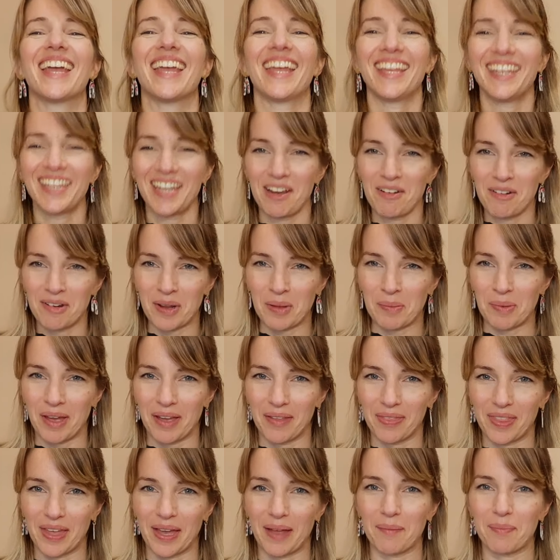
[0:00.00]
in hearing
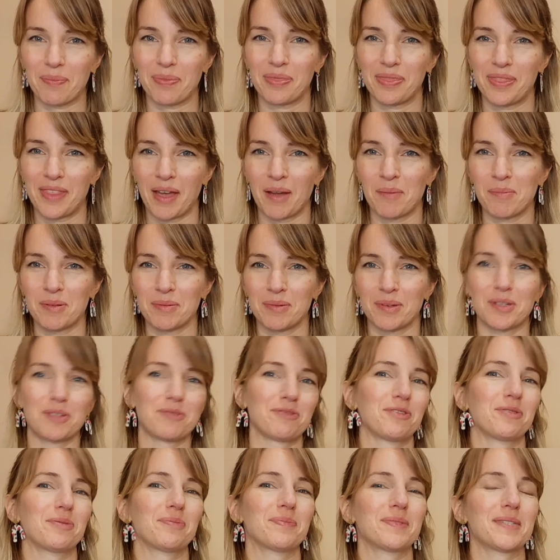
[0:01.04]
about that. That would be
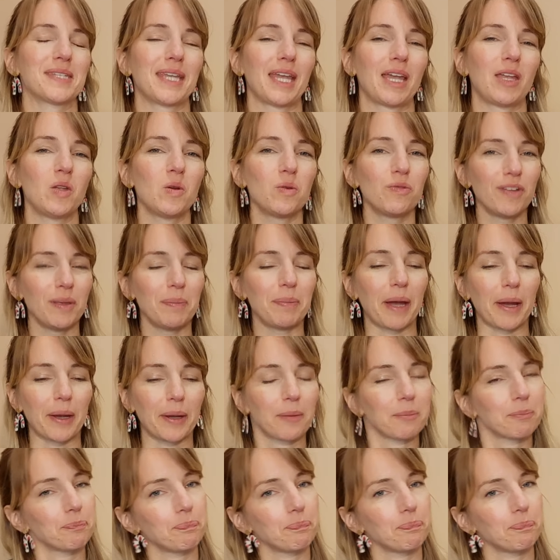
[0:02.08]
wonderful to get your feedback.